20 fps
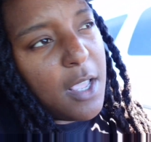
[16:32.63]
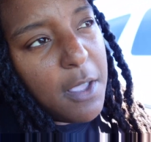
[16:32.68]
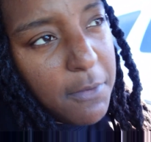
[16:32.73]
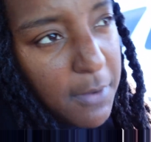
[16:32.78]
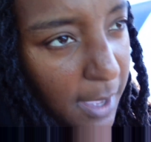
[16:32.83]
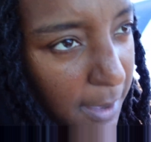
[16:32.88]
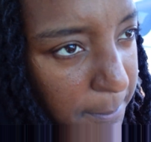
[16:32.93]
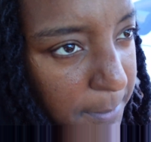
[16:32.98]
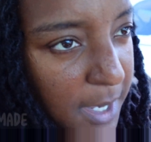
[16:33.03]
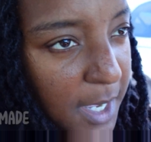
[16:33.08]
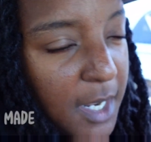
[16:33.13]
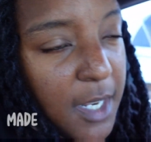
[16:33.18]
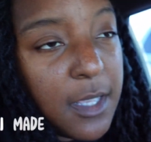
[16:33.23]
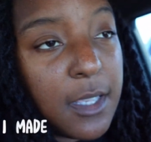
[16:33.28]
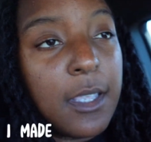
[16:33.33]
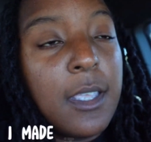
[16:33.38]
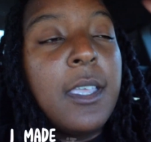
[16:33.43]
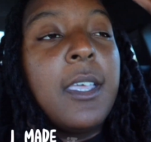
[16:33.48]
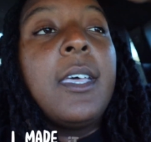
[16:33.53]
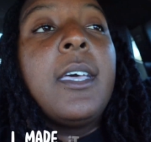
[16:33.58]
of it. I made
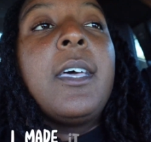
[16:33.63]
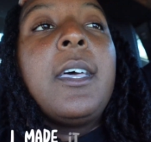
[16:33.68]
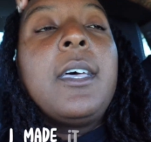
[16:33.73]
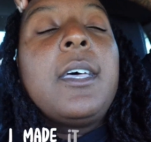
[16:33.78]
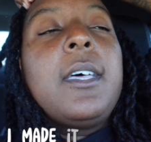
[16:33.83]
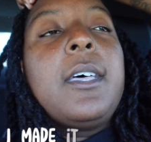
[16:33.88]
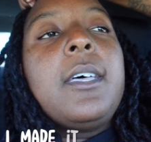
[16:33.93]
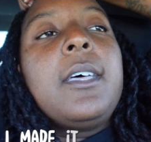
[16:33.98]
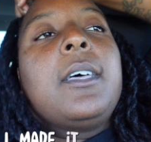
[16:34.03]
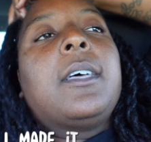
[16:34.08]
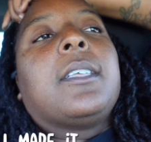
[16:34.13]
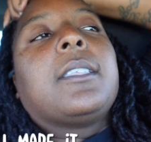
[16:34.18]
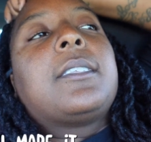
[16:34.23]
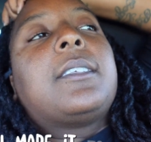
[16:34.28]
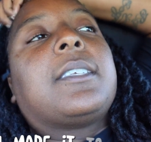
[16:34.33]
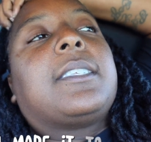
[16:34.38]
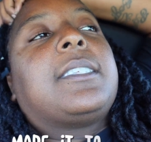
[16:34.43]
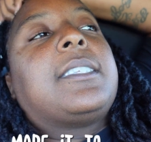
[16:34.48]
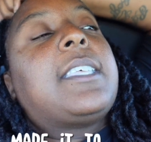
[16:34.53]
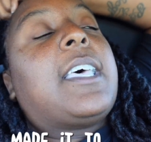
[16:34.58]
it
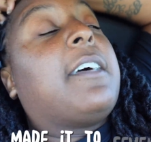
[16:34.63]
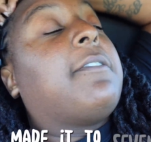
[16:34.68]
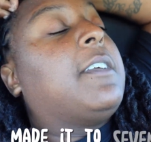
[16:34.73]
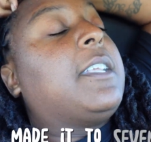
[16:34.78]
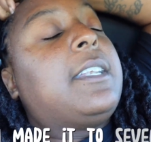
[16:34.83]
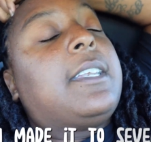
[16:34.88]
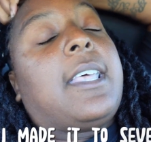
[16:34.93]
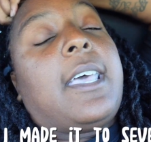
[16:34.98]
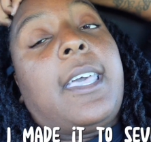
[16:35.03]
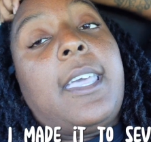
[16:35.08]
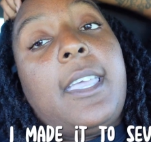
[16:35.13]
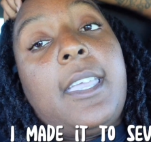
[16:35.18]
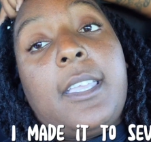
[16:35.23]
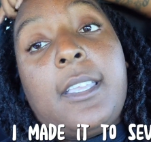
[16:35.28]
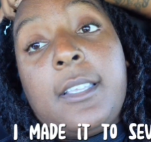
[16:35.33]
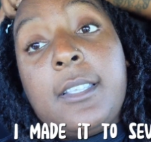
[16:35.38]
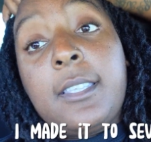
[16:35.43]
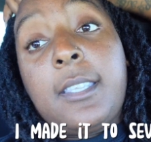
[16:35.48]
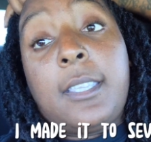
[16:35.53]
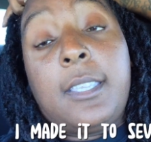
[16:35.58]
to seven
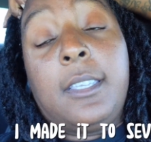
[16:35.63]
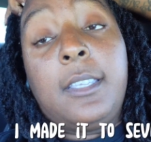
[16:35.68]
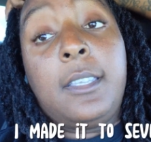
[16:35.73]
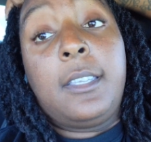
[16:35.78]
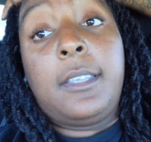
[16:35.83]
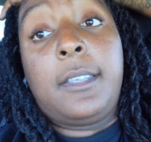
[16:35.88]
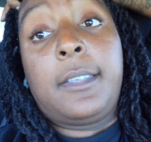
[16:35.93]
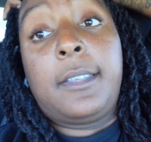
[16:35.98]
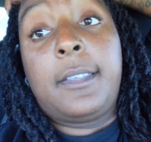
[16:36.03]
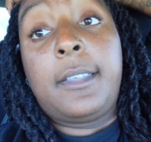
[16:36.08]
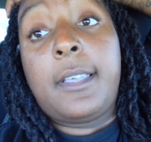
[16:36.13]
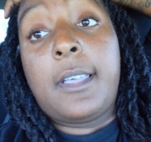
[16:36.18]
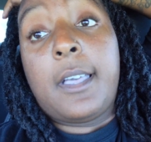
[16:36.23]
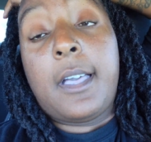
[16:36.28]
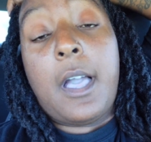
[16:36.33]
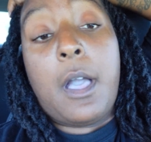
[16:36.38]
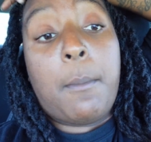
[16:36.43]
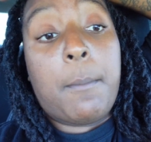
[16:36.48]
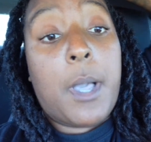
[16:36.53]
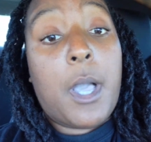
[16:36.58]
days. I'm